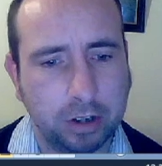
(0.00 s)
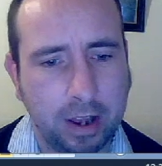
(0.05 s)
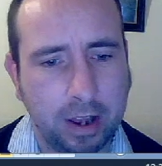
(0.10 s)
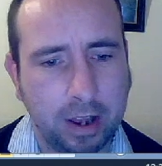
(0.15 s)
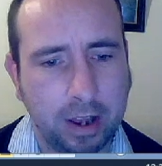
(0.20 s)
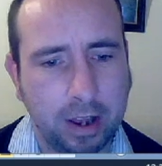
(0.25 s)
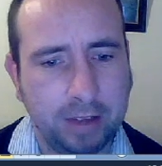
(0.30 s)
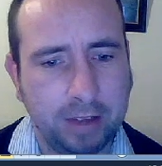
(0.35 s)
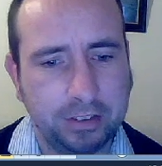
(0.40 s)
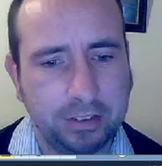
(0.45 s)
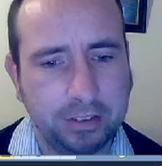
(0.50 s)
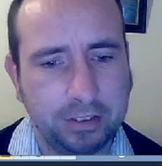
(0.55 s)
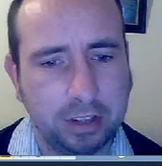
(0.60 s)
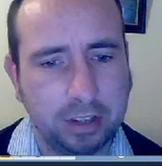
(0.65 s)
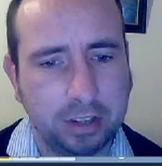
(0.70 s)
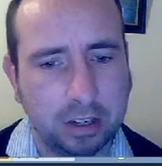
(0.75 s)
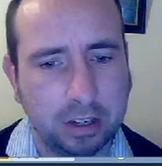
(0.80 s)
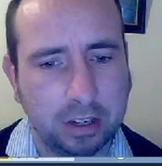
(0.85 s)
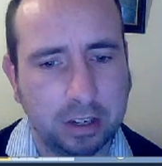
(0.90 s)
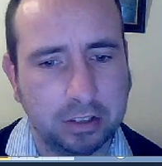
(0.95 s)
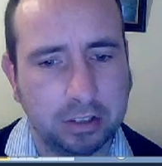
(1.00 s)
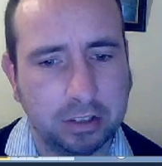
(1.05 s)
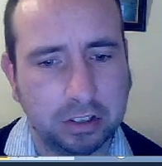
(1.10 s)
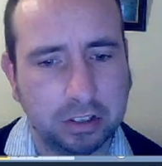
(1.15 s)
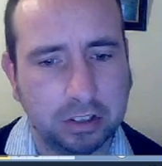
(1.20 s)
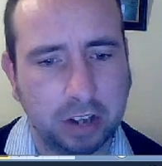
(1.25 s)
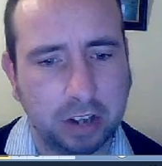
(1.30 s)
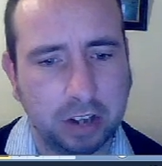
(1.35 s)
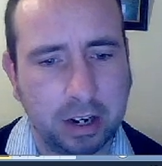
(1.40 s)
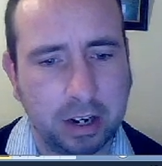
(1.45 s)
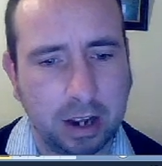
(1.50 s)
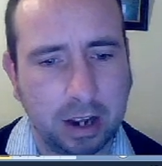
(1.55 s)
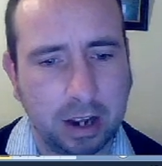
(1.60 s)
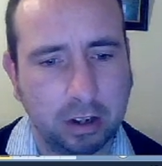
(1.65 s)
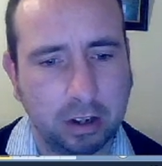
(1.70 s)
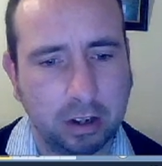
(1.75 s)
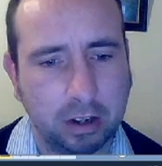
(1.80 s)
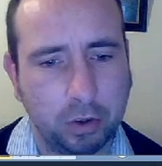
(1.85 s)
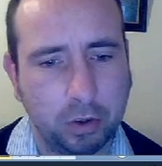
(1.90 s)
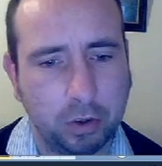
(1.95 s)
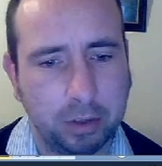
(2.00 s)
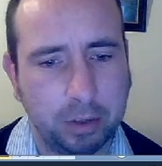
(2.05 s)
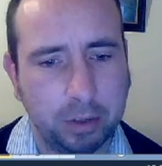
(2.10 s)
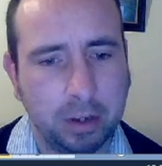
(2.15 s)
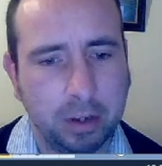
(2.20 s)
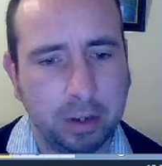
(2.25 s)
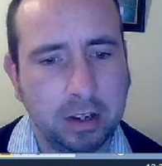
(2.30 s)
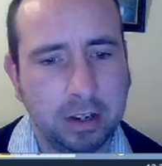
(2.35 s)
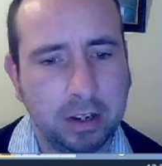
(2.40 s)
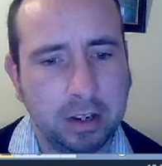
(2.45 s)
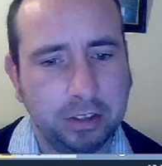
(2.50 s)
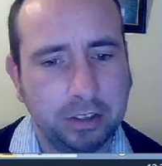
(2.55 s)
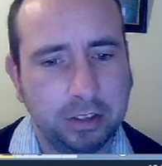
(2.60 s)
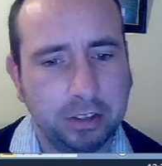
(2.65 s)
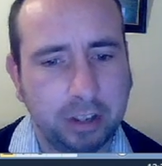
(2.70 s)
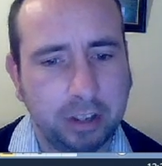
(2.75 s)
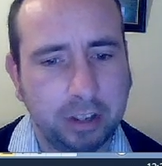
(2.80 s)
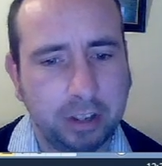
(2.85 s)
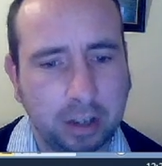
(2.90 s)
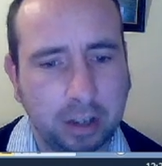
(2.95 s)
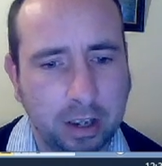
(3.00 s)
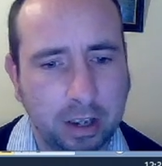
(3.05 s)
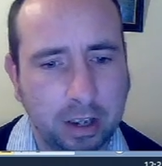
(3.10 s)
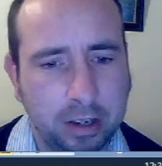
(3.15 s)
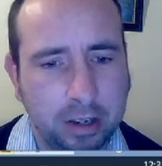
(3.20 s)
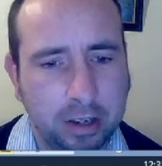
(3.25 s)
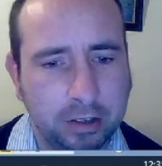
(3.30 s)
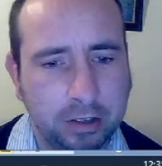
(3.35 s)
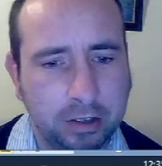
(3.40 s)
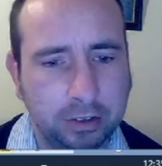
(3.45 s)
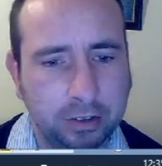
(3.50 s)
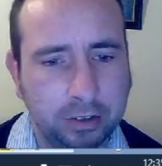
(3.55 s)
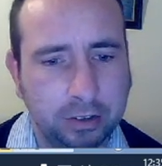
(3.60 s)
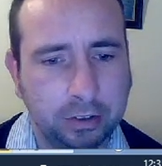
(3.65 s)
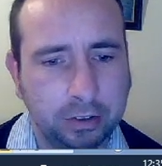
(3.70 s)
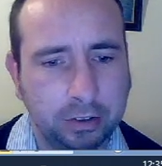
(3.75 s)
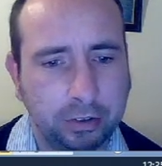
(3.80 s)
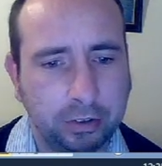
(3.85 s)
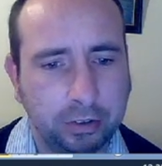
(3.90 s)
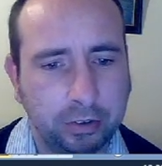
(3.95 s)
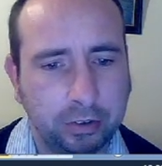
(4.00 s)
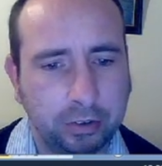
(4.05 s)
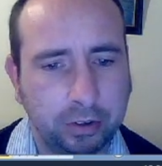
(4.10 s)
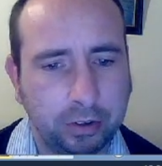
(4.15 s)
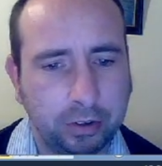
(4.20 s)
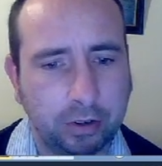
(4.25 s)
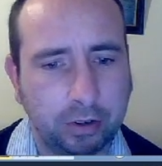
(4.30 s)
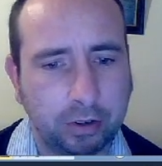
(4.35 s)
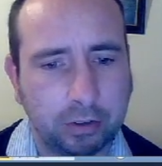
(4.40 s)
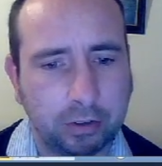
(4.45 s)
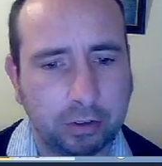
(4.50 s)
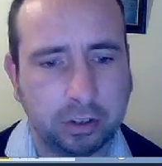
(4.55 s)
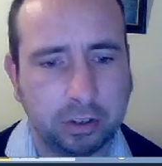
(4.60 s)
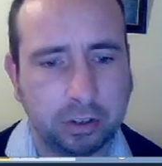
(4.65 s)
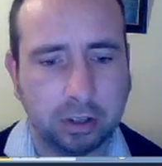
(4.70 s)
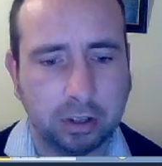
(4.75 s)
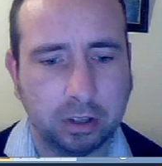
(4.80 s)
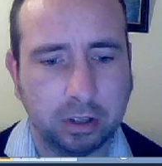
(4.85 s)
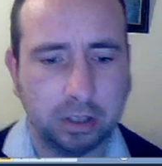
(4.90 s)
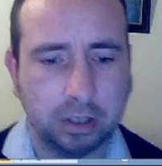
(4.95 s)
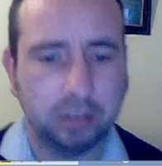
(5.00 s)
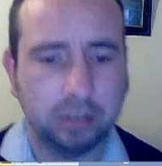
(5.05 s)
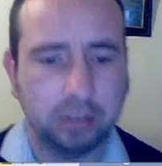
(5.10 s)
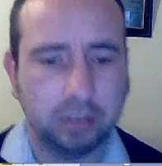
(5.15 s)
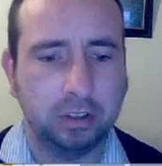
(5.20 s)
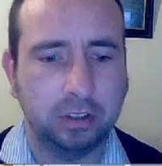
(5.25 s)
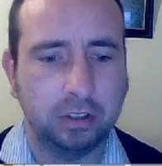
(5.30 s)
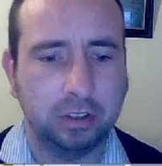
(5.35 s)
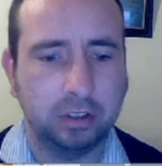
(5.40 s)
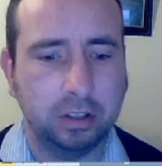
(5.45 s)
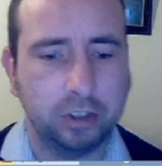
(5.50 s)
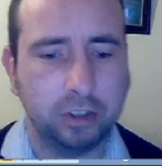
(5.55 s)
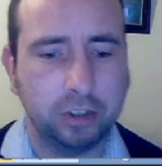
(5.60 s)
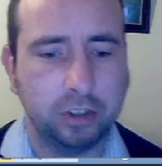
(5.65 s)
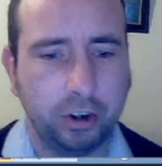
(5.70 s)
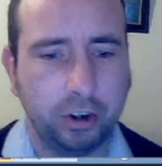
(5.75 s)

F sig is the signing algorithm, sig is the resulting signature.